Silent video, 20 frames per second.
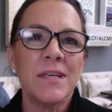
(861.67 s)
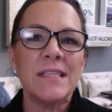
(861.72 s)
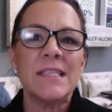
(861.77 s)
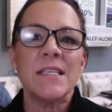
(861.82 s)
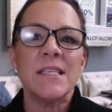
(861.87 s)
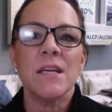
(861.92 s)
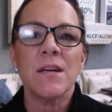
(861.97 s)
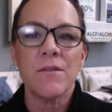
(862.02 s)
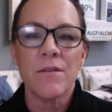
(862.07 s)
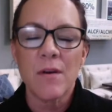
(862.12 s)

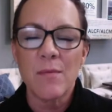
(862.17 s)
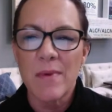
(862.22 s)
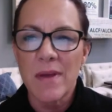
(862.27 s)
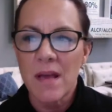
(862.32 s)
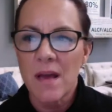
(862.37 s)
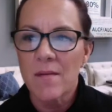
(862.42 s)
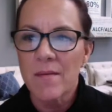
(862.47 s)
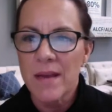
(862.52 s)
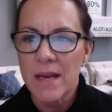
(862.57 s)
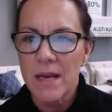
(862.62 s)
considering
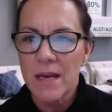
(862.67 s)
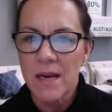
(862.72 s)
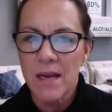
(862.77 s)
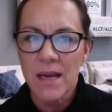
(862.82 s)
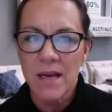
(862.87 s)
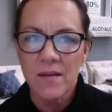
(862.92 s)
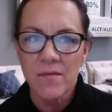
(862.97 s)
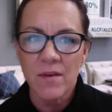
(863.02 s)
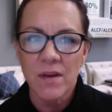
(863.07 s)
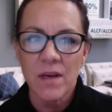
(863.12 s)
becoming an
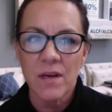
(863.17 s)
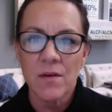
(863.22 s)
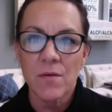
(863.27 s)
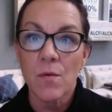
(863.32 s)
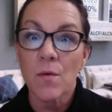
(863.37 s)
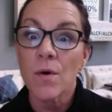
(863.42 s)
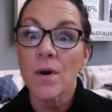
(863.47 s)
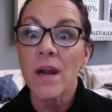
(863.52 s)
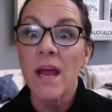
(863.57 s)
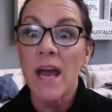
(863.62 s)
advocate
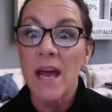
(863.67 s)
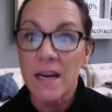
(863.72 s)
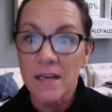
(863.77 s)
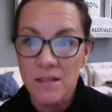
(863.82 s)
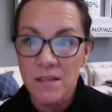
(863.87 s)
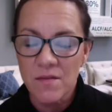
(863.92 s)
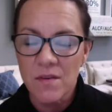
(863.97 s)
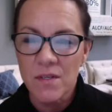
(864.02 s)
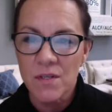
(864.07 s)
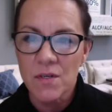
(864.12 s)
or an
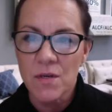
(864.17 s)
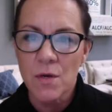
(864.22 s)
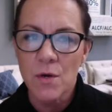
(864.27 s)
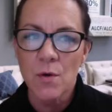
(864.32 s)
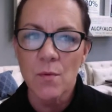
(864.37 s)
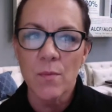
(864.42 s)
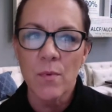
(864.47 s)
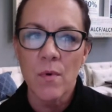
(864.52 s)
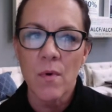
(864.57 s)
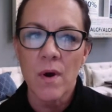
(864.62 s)
activist, to
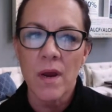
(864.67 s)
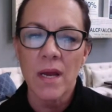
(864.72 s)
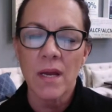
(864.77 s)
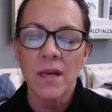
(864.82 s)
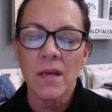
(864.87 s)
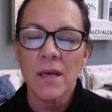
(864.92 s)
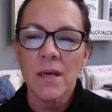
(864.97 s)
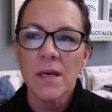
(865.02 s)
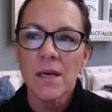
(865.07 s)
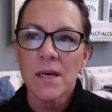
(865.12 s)
your point,
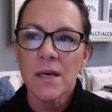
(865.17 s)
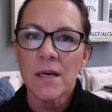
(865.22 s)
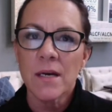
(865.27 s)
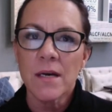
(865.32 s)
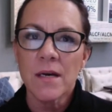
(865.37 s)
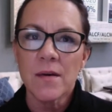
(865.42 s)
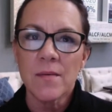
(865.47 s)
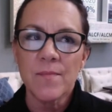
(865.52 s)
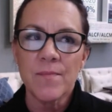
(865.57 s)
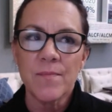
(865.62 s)

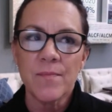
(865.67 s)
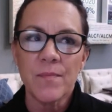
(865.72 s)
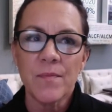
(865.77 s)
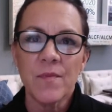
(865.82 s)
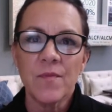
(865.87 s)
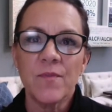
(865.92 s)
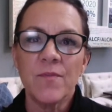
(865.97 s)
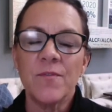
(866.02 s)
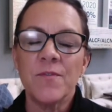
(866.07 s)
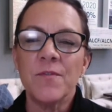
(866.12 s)

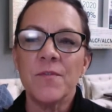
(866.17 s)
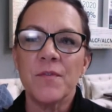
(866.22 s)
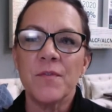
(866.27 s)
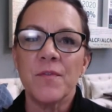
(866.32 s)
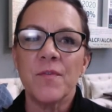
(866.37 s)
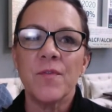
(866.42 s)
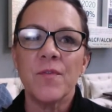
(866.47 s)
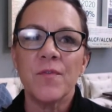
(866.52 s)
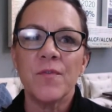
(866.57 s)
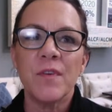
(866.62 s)

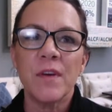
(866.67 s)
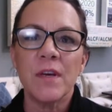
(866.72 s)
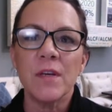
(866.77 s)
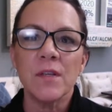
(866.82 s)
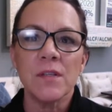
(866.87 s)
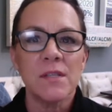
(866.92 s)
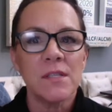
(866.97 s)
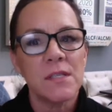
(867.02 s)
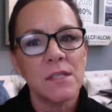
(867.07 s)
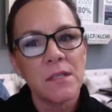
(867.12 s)

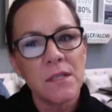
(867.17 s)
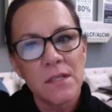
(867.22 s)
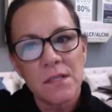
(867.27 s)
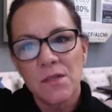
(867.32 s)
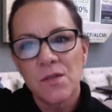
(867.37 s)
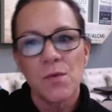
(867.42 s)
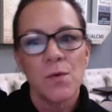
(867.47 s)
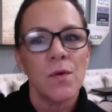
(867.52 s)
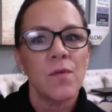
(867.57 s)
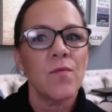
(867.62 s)
feels
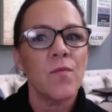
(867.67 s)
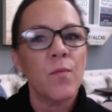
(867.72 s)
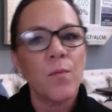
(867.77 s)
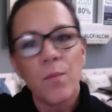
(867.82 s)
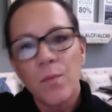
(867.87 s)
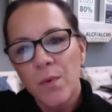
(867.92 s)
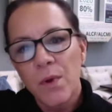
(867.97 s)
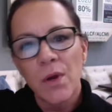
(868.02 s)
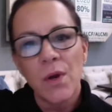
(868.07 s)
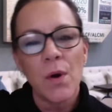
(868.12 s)
sort of,
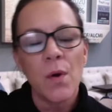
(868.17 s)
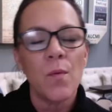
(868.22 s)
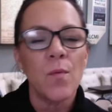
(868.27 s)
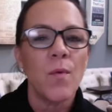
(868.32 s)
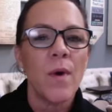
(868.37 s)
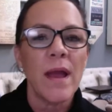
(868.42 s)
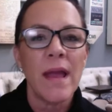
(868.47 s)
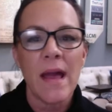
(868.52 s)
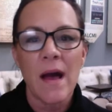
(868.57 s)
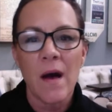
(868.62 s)

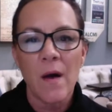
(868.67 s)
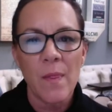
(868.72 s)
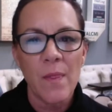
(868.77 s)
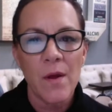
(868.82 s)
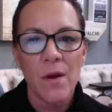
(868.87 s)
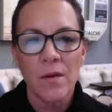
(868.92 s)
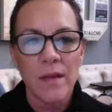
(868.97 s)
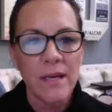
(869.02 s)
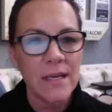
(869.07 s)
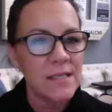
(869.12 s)
way out
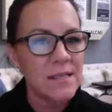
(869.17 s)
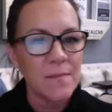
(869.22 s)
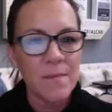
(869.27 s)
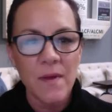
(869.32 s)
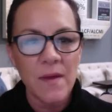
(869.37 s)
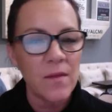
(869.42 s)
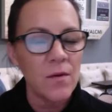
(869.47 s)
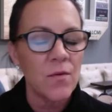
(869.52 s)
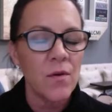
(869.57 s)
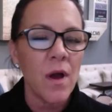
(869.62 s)
there, like
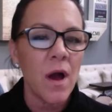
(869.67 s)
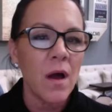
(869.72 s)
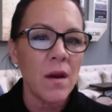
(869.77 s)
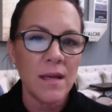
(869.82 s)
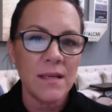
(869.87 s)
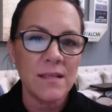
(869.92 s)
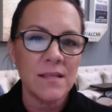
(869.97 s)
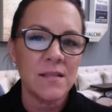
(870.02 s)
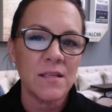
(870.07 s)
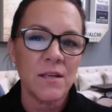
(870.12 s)
something they're not
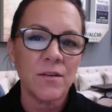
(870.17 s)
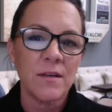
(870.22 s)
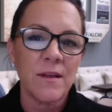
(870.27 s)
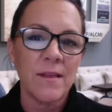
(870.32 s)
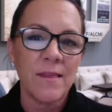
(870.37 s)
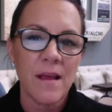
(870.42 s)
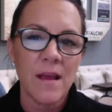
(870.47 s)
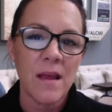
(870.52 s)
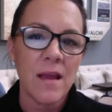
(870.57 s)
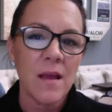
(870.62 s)
necessarily
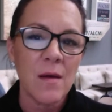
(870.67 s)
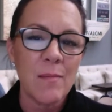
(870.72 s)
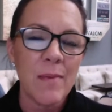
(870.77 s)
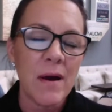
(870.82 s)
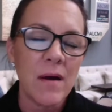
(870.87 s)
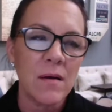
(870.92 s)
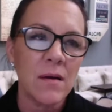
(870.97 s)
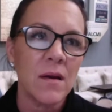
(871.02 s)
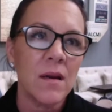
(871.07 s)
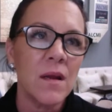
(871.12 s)
thinking
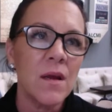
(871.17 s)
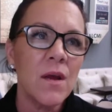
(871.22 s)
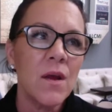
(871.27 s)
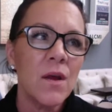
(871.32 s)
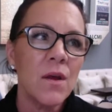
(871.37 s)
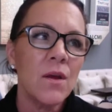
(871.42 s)
about. And,